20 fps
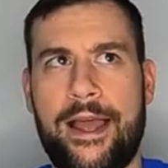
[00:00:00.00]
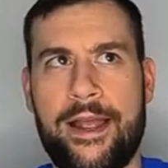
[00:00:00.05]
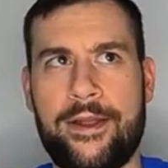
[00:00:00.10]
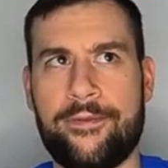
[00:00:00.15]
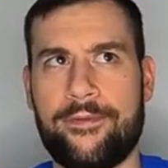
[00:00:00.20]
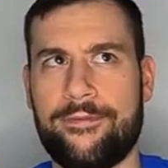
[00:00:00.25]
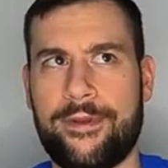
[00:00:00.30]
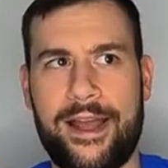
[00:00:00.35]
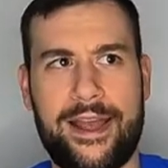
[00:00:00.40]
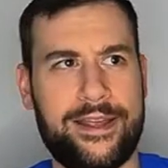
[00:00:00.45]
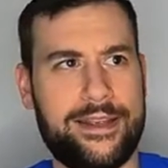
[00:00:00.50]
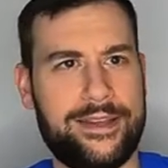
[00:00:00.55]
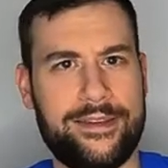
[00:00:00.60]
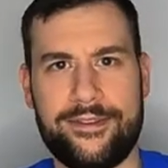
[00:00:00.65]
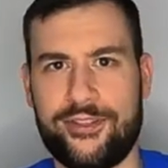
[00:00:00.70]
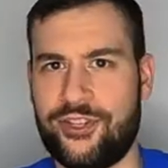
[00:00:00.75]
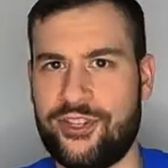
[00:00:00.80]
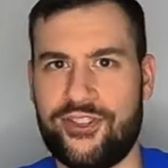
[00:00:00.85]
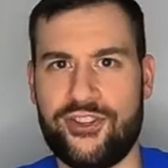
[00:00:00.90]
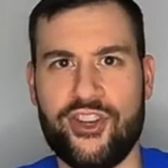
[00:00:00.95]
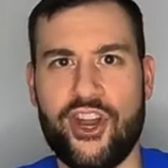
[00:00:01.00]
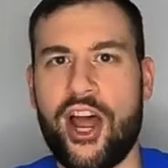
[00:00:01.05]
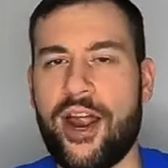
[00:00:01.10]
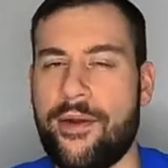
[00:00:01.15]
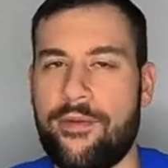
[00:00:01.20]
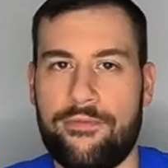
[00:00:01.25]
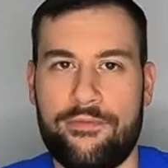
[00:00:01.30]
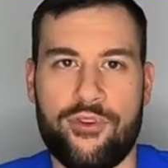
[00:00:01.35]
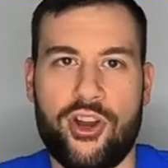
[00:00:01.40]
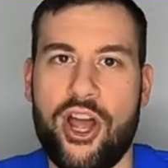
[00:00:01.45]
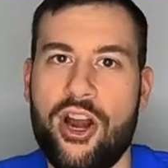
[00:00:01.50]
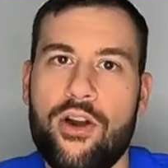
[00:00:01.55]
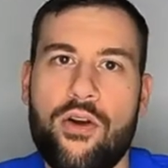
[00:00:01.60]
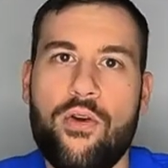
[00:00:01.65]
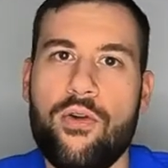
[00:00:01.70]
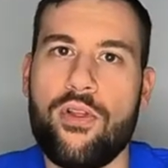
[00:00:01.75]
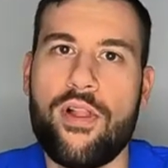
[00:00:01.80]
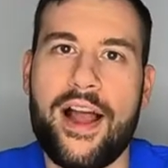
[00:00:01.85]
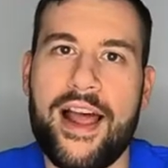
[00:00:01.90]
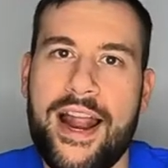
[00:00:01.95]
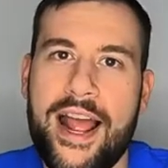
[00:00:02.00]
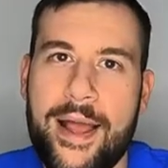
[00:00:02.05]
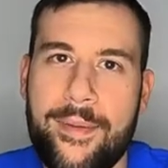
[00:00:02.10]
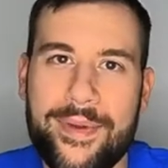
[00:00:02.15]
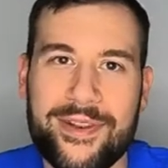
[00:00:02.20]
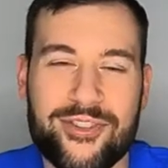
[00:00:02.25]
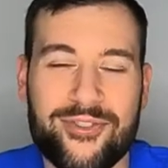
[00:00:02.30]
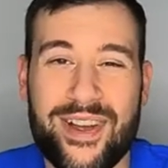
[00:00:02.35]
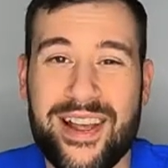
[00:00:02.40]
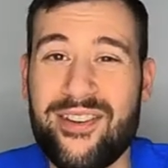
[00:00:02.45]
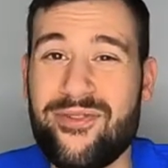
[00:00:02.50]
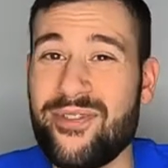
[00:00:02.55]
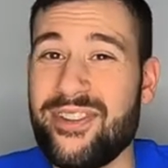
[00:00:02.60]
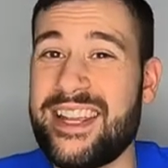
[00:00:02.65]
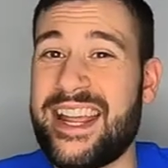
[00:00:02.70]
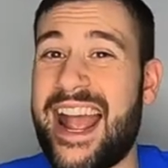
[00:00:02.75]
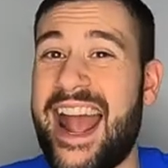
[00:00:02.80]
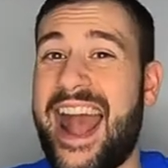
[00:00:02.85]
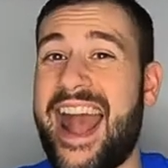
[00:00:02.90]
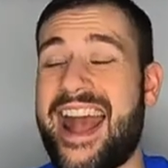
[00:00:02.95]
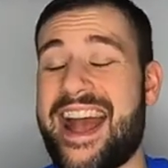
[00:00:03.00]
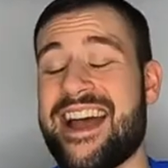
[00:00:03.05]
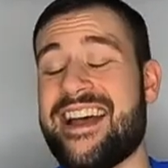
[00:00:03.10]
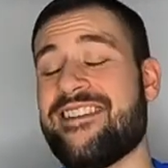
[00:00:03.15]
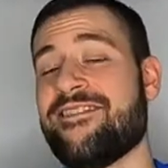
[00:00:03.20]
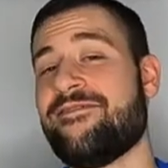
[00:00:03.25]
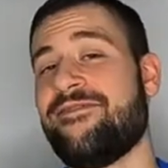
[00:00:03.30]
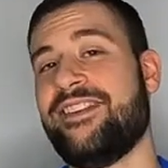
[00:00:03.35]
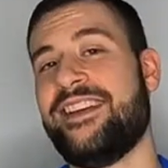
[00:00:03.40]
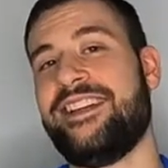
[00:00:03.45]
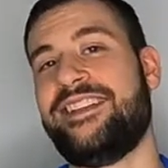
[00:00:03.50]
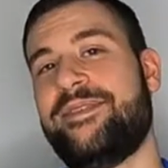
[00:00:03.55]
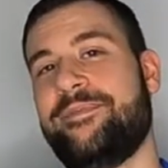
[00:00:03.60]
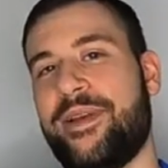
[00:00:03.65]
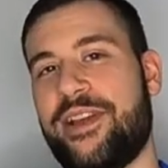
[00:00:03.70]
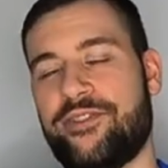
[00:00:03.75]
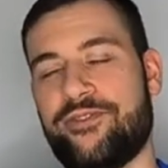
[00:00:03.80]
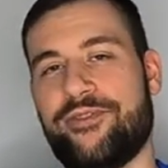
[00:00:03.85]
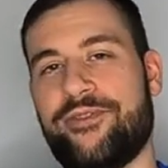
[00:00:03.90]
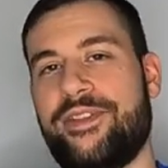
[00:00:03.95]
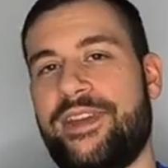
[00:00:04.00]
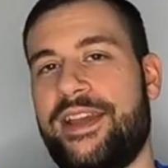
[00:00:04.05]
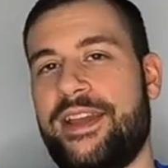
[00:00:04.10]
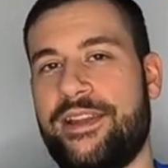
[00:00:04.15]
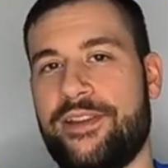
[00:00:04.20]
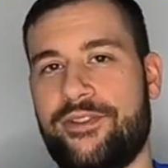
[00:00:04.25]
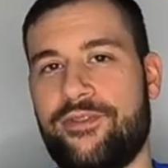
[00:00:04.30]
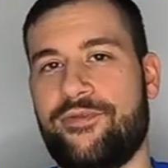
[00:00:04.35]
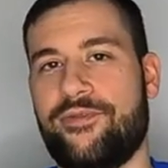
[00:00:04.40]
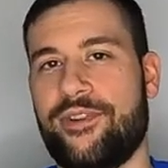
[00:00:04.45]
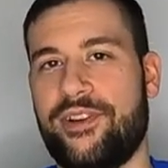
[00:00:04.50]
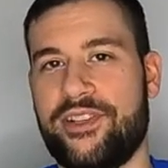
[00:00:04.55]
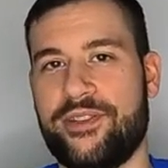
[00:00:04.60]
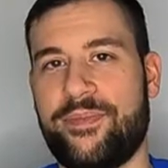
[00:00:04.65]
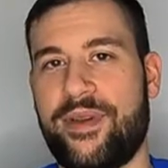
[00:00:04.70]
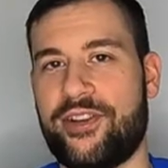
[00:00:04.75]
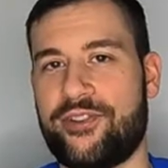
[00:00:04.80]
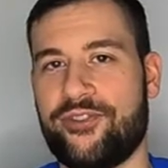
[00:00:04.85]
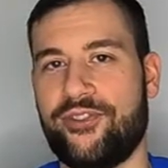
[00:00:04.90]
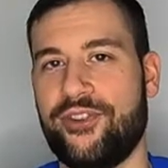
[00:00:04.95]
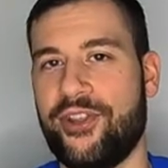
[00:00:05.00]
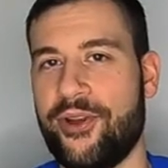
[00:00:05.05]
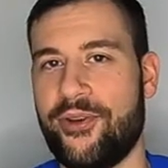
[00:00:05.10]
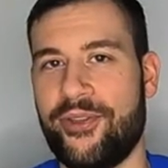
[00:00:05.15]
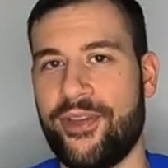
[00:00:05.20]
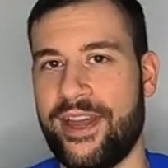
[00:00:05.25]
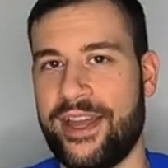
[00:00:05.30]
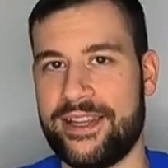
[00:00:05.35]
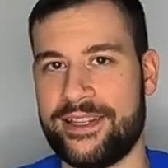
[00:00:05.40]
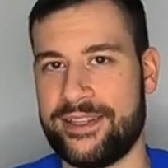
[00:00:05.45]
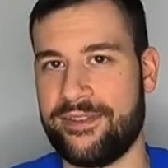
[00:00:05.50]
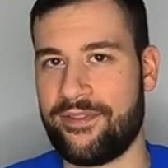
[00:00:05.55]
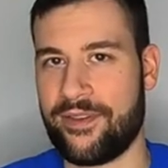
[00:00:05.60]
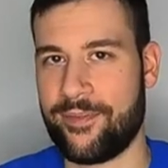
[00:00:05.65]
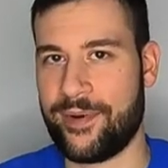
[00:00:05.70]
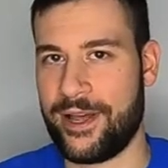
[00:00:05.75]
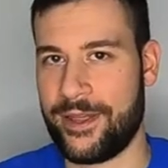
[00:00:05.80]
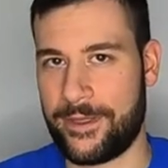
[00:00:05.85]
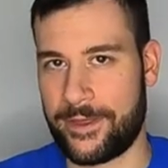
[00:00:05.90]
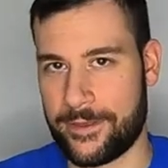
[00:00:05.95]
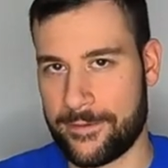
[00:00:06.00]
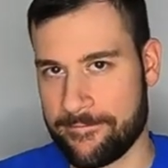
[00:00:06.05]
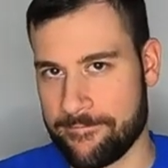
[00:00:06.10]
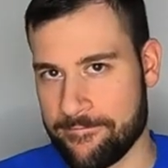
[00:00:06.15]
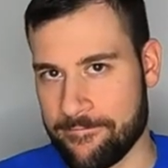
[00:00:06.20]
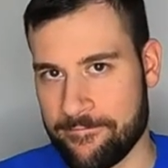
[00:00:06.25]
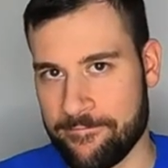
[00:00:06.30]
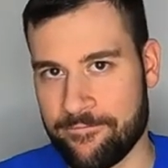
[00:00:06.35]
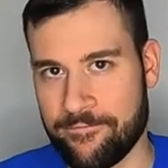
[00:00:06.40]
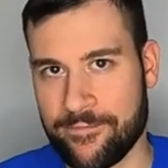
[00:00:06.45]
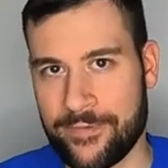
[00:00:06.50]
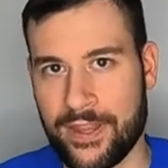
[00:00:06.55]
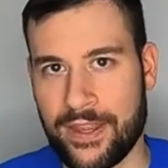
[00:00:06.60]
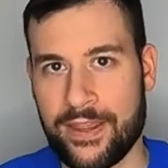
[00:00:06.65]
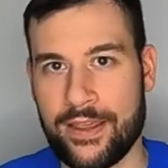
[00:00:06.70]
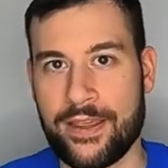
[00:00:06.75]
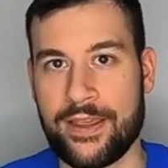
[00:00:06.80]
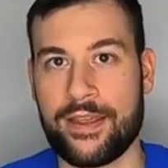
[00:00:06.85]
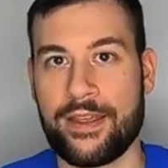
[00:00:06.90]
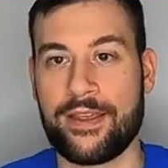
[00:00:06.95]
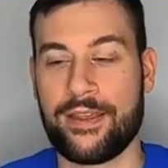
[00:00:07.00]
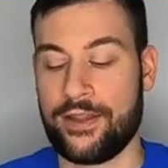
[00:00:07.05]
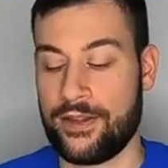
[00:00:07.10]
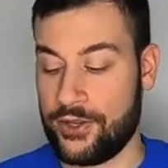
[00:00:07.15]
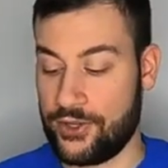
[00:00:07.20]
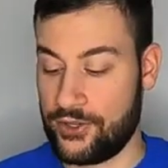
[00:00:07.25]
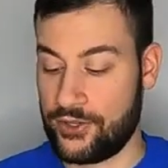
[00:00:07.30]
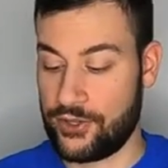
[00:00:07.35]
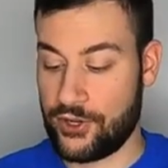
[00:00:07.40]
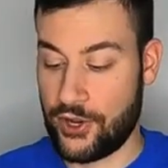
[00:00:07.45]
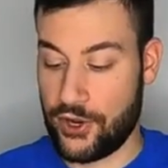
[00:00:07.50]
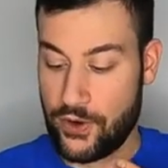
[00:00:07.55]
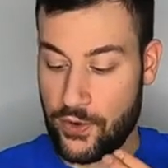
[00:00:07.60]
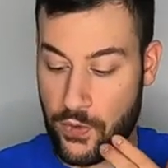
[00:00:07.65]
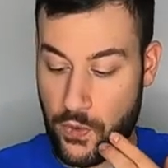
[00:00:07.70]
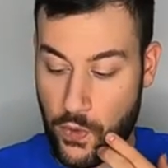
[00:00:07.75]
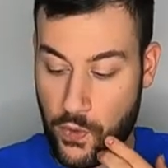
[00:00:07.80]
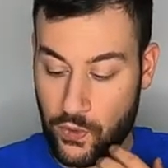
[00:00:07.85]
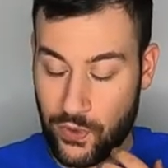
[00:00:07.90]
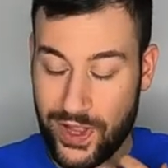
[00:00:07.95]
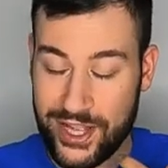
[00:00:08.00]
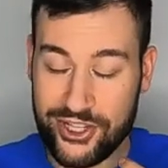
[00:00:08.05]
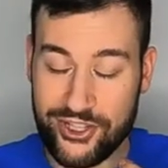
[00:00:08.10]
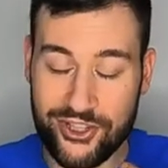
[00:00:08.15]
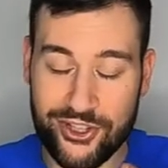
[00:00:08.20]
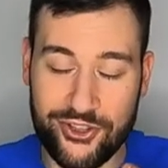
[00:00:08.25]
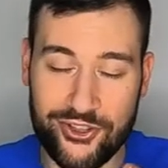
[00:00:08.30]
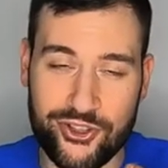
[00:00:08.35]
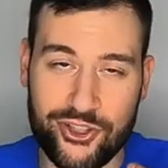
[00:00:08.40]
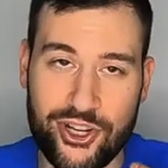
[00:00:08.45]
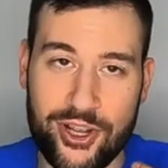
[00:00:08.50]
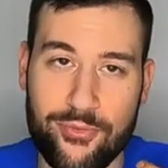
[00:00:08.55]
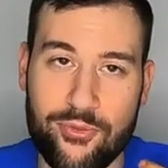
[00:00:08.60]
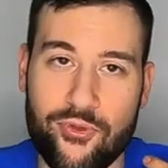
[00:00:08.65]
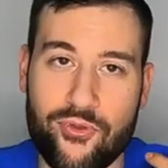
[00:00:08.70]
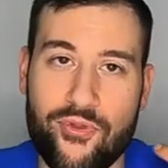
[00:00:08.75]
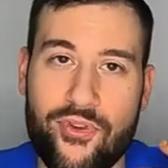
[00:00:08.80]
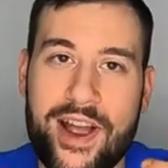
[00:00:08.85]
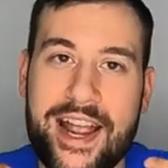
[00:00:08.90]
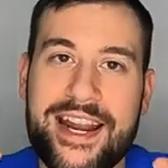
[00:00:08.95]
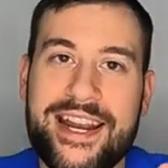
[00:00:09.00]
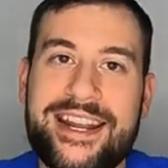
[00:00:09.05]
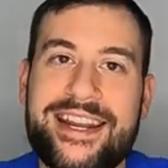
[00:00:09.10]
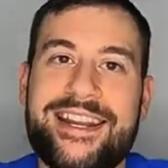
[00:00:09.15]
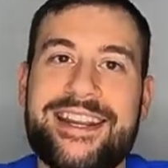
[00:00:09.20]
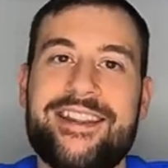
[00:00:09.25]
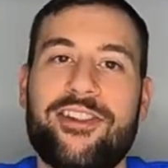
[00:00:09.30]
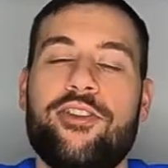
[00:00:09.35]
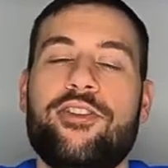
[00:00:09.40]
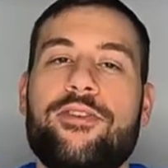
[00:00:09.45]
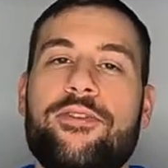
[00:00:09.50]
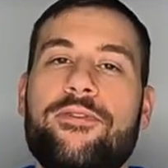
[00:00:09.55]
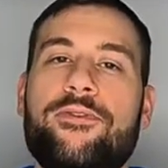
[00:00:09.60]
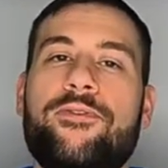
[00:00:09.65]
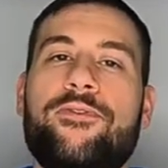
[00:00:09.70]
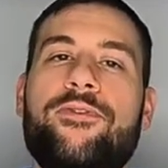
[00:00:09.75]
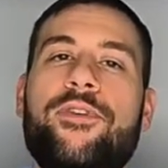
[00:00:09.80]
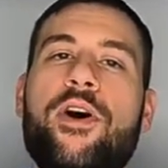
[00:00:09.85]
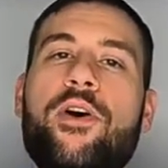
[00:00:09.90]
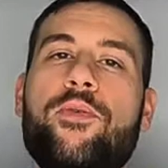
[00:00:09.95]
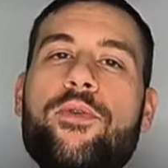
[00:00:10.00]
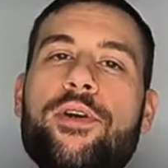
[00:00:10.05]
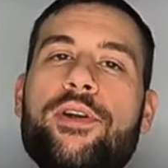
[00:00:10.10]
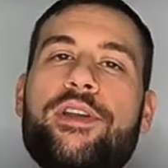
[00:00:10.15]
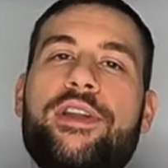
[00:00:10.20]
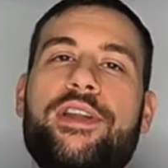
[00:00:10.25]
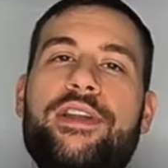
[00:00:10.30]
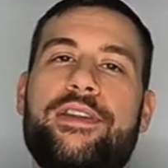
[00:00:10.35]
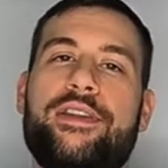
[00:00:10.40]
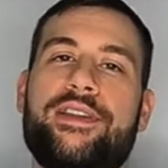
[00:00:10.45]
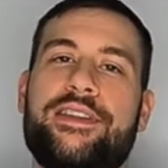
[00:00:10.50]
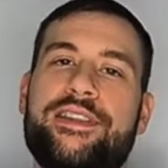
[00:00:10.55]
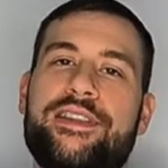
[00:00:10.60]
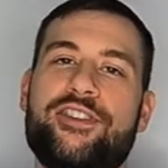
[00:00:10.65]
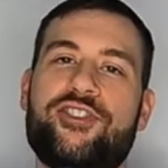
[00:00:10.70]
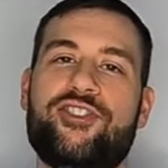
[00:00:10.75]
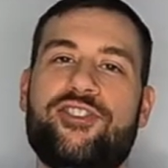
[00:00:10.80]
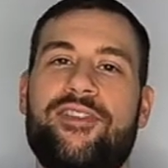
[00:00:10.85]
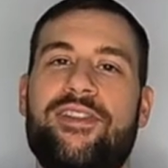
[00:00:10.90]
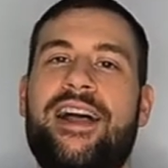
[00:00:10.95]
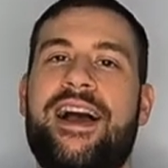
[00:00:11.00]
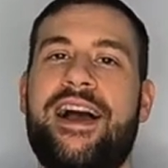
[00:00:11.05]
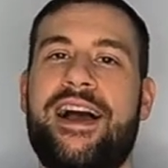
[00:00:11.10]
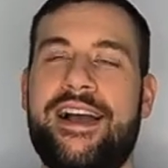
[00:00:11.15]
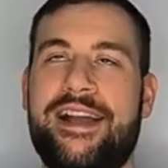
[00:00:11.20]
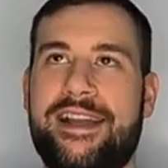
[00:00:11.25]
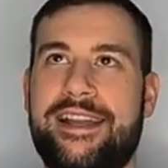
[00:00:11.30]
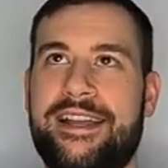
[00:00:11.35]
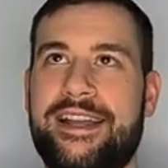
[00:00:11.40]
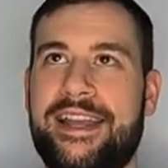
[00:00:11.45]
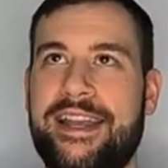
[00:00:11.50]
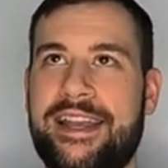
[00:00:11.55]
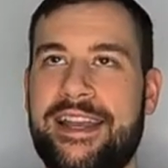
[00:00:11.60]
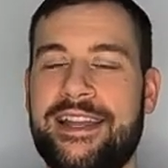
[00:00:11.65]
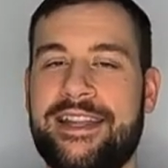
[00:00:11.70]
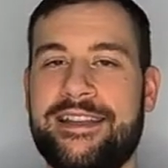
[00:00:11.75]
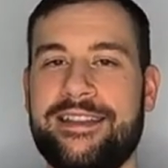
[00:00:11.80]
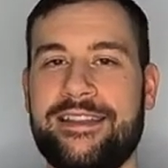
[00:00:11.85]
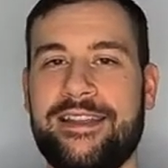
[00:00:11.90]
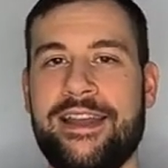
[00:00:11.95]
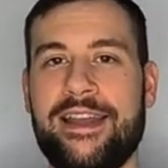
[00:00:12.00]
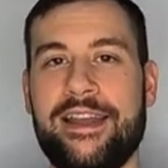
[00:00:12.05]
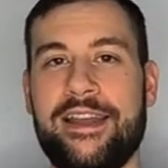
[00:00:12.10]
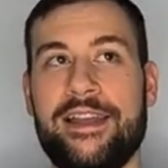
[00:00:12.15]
I just not a whole lot happened. So I don't really have a special thanks or a special no thanks of the month. So let's just jump right in and look forward into July. And